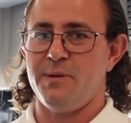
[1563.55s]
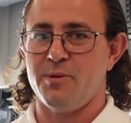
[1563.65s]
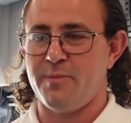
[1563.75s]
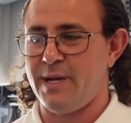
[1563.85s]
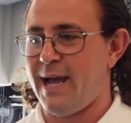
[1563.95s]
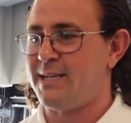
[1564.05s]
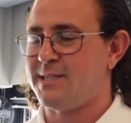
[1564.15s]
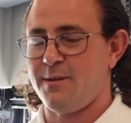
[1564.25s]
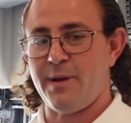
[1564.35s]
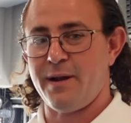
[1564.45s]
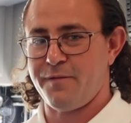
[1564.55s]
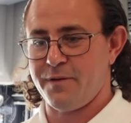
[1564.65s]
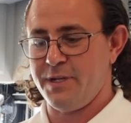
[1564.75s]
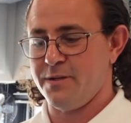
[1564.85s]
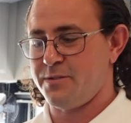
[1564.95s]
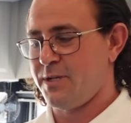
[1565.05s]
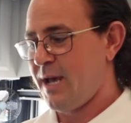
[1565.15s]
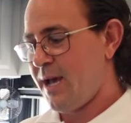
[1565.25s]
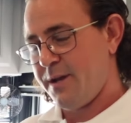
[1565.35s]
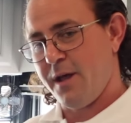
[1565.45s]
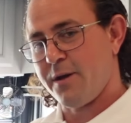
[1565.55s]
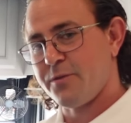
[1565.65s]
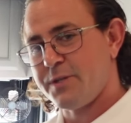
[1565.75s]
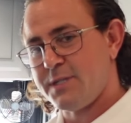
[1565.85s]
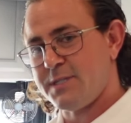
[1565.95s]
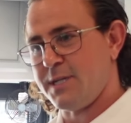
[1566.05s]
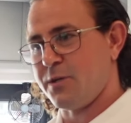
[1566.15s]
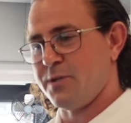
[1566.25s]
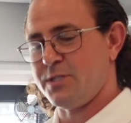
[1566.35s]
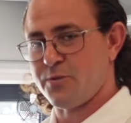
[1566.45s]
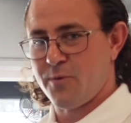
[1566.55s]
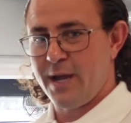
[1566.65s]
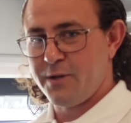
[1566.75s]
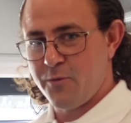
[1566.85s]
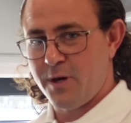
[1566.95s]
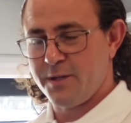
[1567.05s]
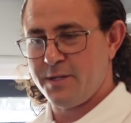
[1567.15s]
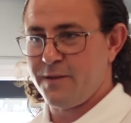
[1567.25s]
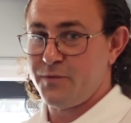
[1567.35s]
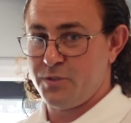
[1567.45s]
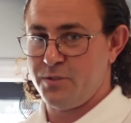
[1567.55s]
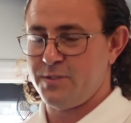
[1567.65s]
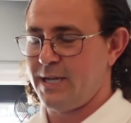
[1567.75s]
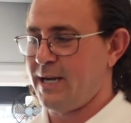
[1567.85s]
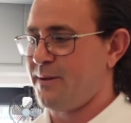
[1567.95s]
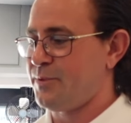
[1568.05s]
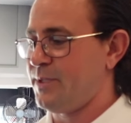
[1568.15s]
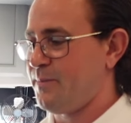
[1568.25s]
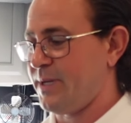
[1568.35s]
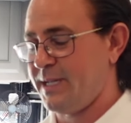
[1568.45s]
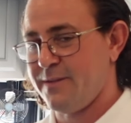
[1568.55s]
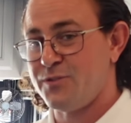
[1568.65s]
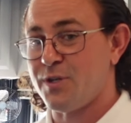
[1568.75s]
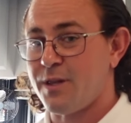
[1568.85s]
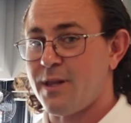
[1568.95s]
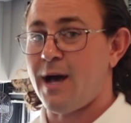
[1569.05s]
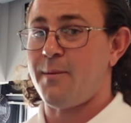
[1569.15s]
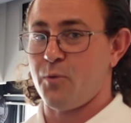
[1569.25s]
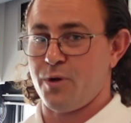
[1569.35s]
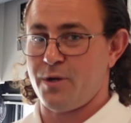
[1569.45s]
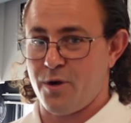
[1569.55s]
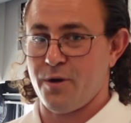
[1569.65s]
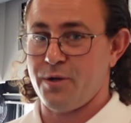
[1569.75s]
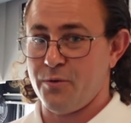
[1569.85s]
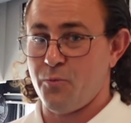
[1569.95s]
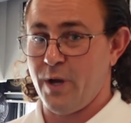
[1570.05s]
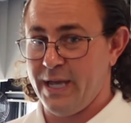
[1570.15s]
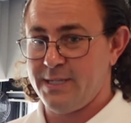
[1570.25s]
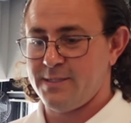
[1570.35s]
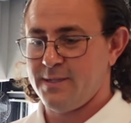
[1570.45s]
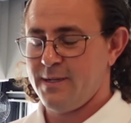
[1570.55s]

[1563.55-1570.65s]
People have been asking about it for years. Not only does it increase the ride quality if you choose that option, but it gives you a lot more cargo weight.